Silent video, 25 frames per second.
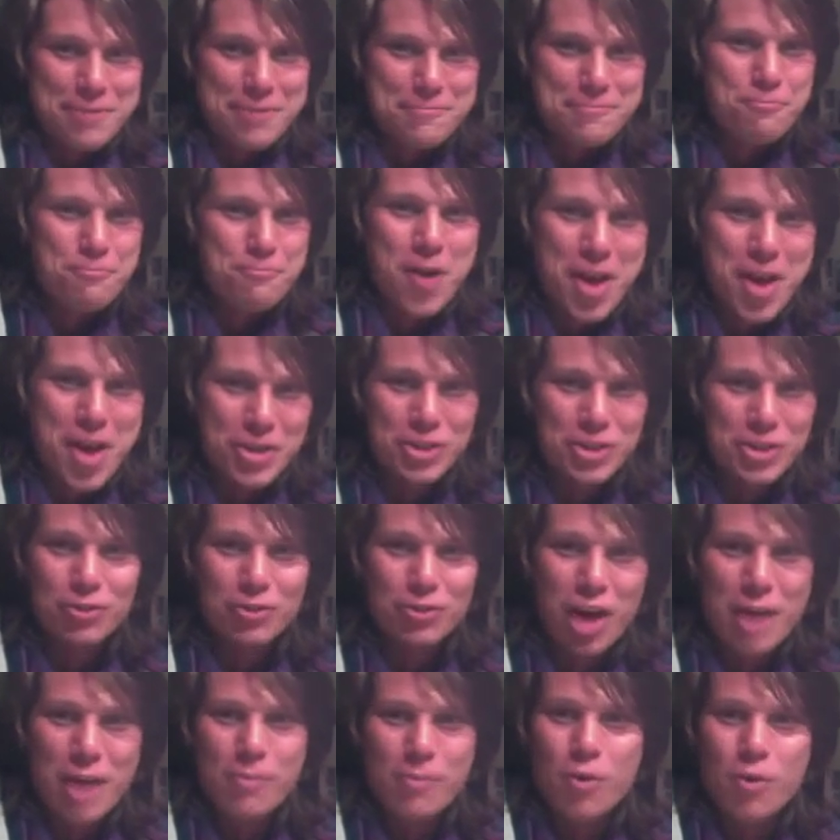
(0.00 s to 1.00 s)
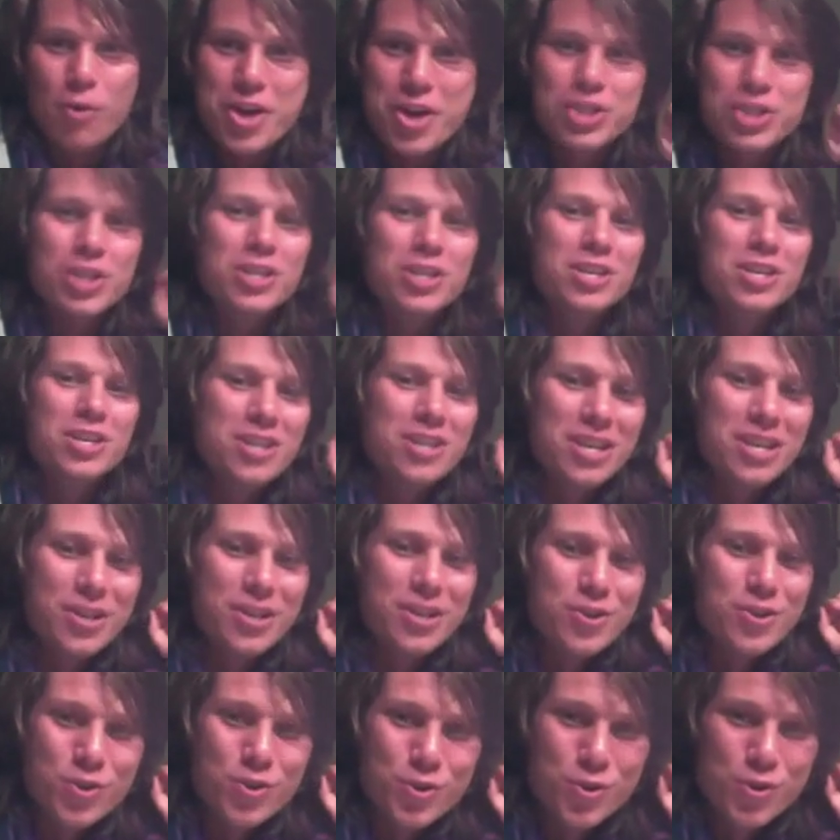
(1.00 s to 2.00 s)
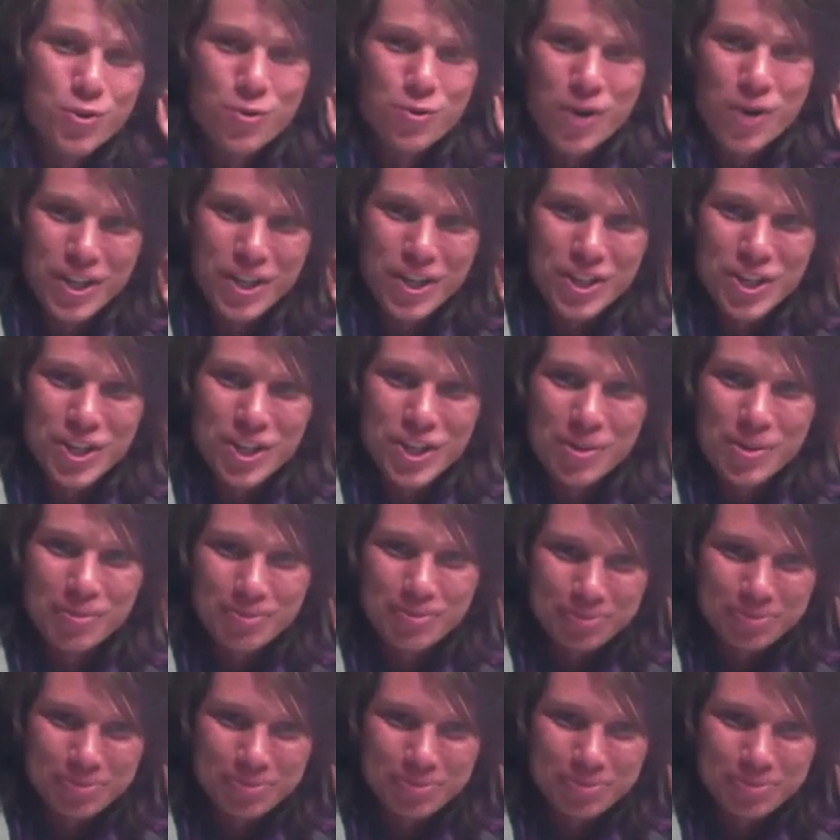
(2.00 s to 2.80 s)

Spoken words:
rays of vibration in your direction.